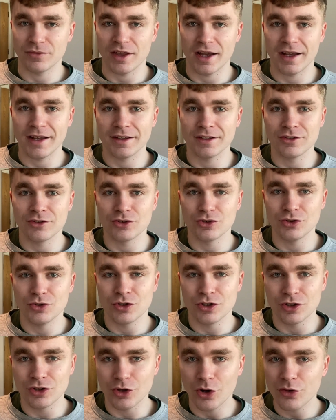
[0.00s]
and you
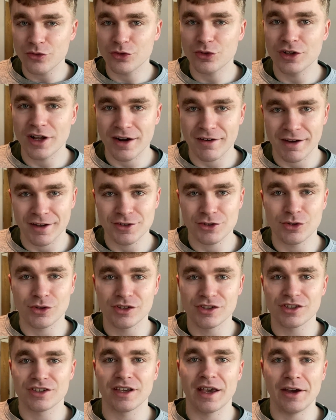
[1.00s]
can go through their ads, you
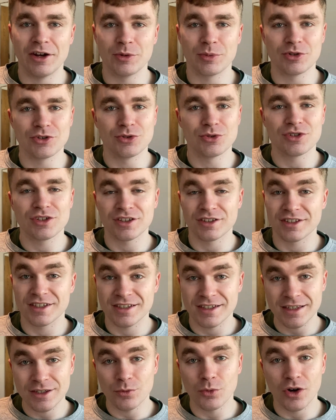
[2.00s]
can sign up and you can
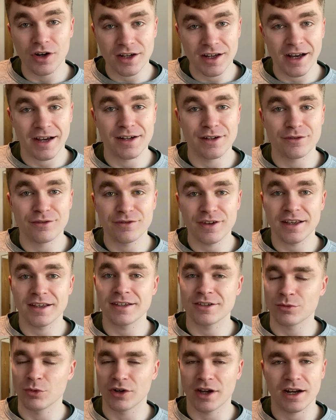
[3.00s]
see what kind of
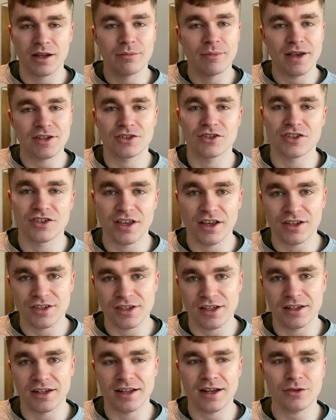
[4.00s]
things, what kind of messages they are
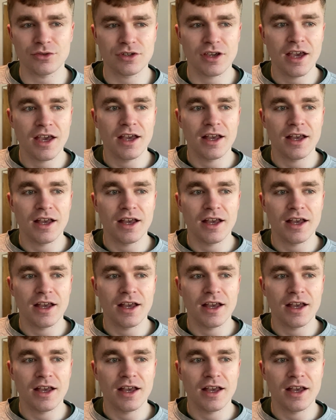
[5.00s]
sending out,